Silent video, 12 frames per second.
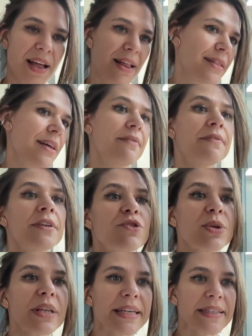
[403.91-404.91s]
and then
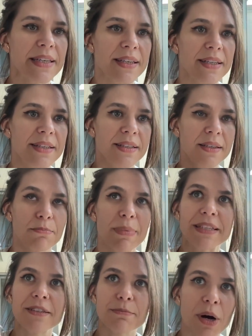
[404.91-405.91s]
visualizing it in the
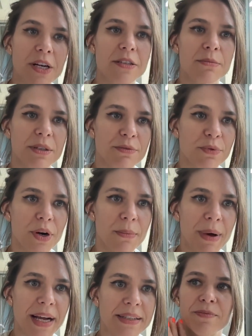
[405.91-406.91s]
best possible
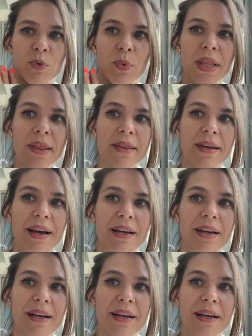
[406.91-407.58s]
format with